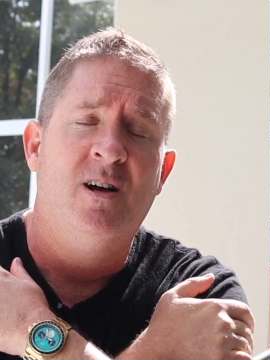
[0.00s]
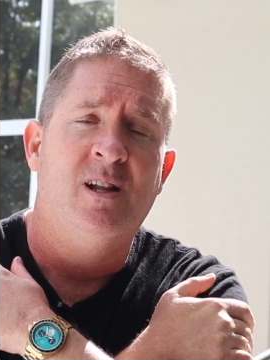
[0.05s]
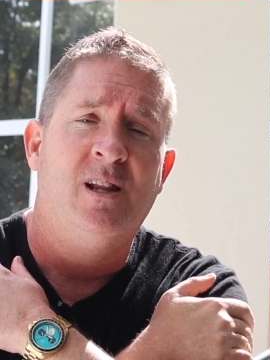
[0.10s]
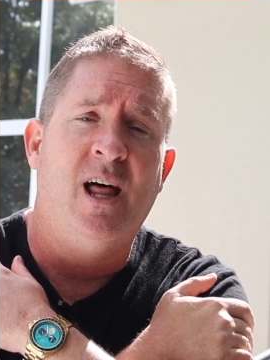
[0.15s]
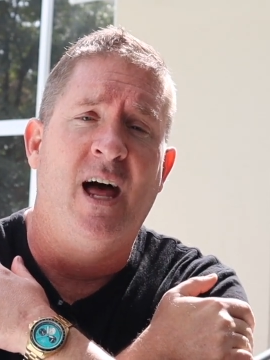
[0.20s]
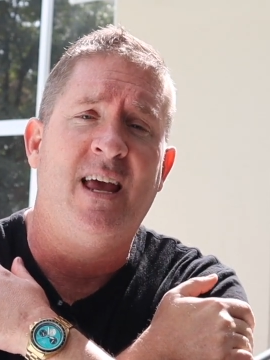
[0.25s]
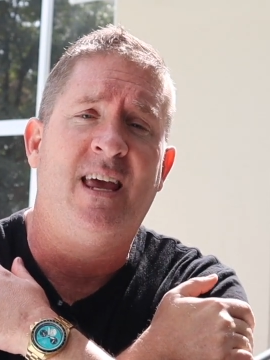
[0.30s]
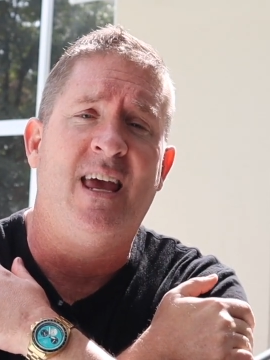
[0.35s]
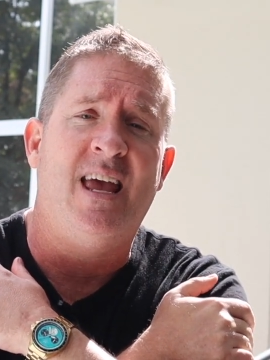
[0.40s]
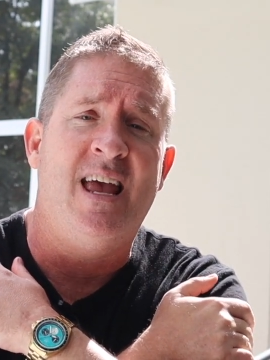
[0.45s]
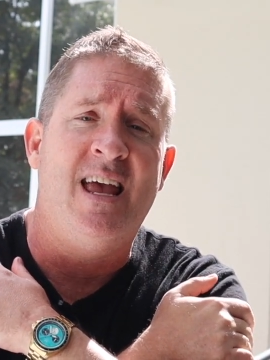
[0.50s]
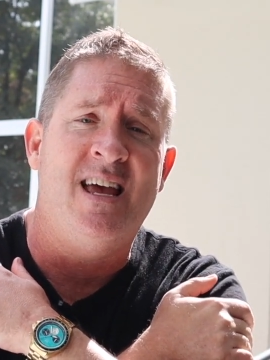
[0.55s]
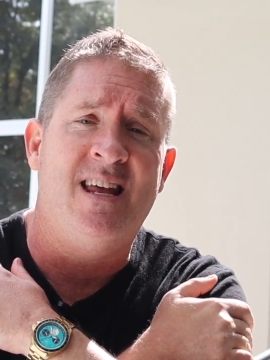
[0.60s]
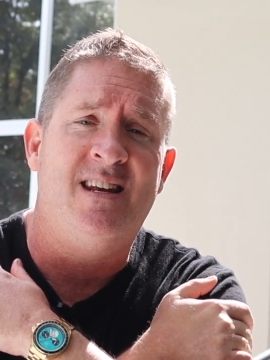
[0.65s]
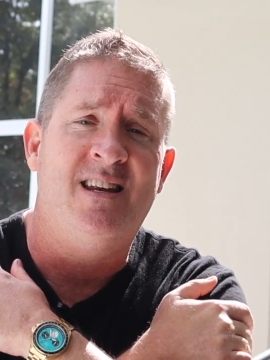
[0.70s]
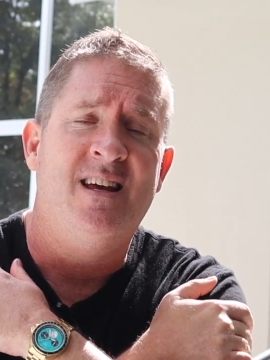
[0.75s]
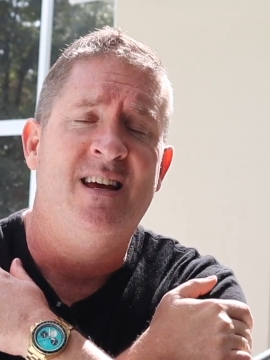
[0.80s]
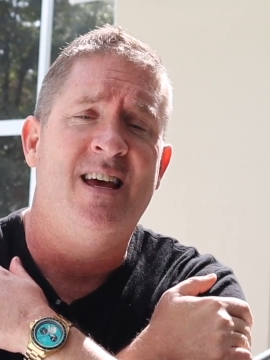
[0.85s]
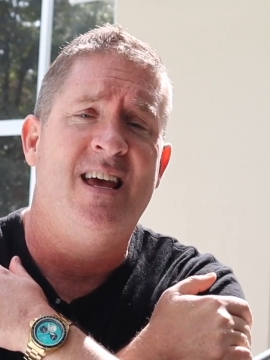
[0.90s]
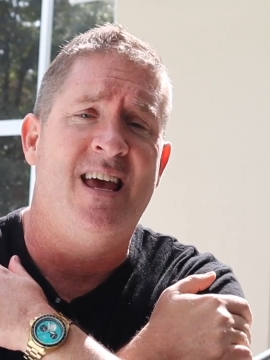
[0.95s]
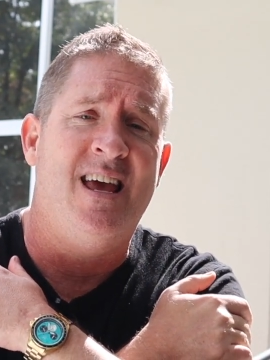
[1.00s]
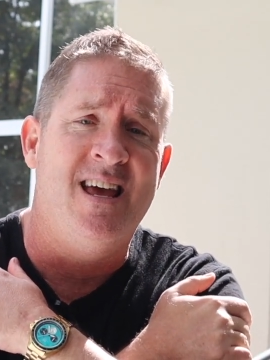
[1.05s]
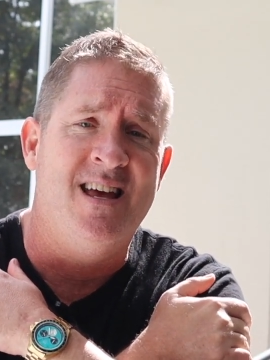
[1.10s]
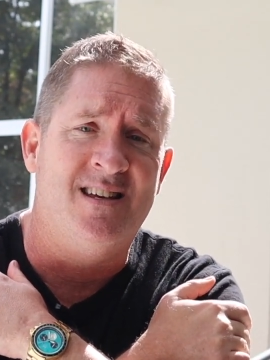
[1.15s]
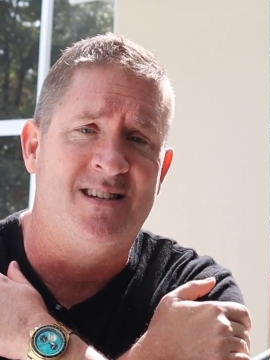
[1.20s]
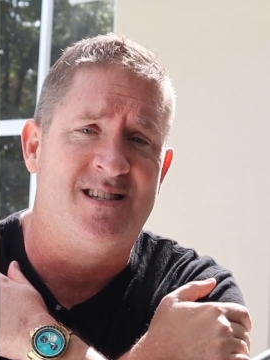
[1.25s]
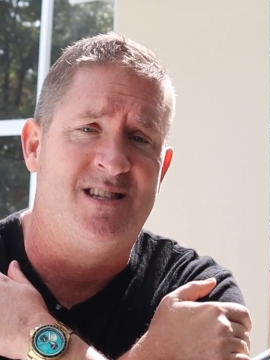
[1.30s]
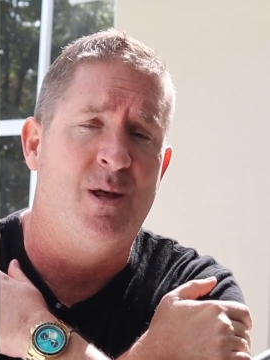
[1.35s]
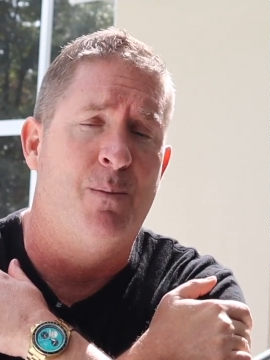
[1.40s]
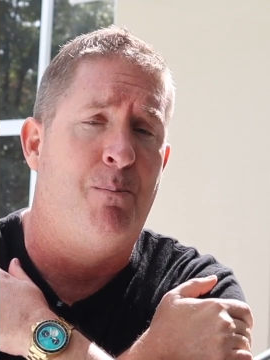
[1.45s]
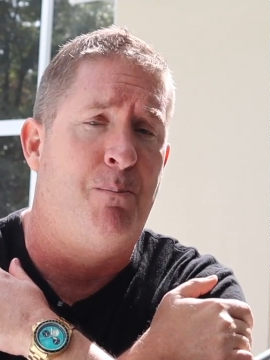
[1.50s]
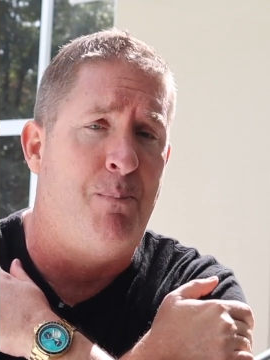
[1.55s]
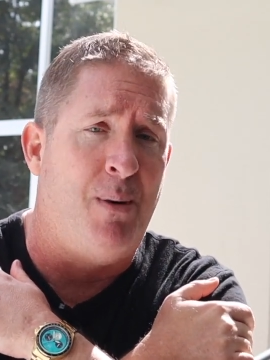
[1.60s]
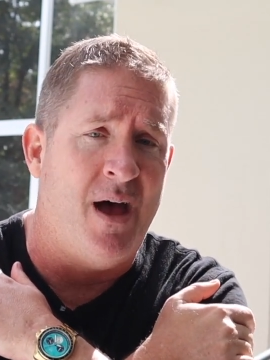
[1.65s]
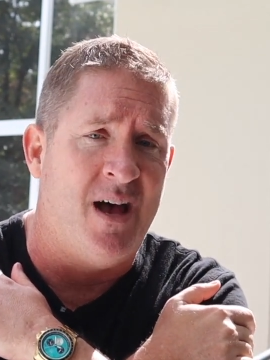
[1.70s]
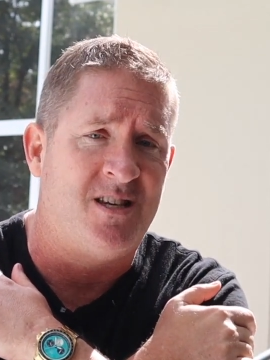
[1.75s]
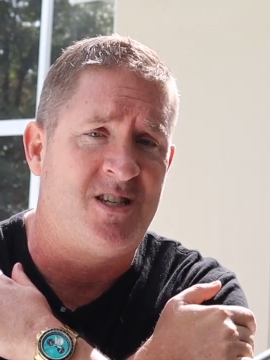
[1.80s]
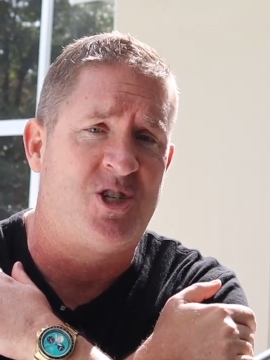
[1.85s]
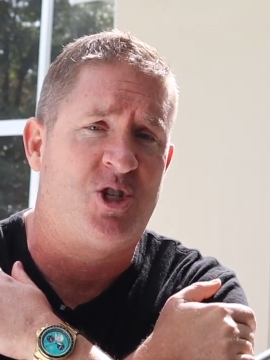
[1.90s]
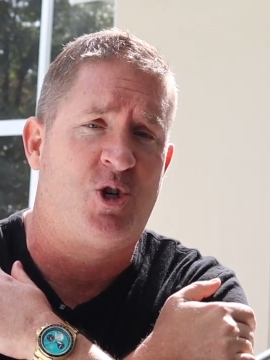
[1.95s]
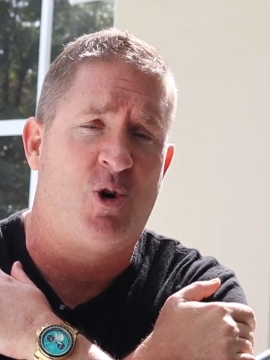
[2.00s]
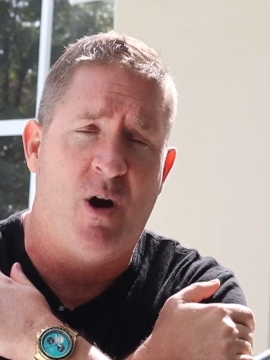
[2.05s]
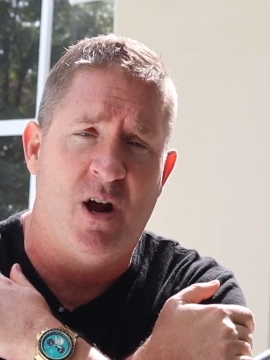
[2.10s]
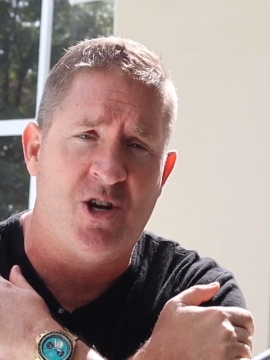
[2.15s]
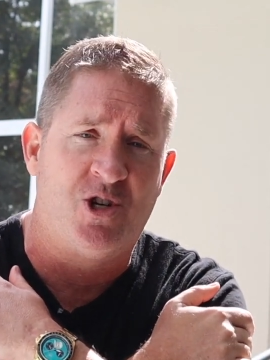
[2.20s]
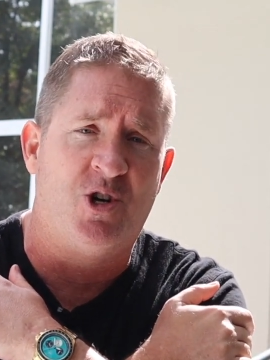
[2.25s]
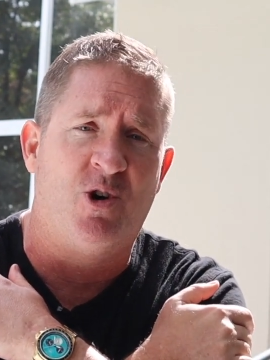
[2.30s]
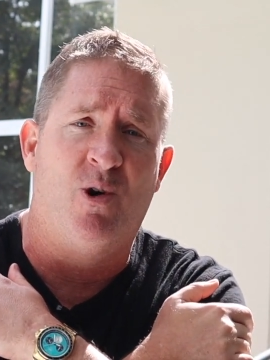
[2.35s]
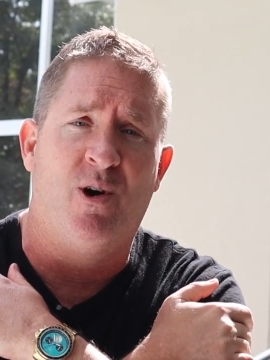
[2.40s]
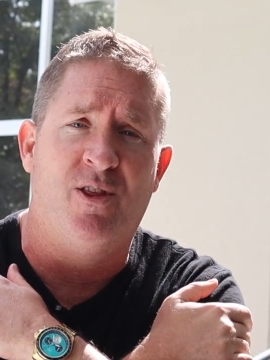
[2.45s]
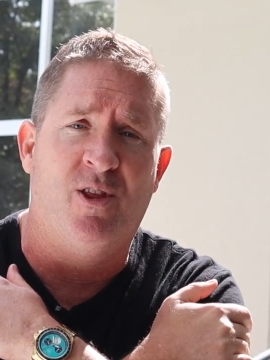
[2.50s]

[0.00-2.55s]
like it is the best treasure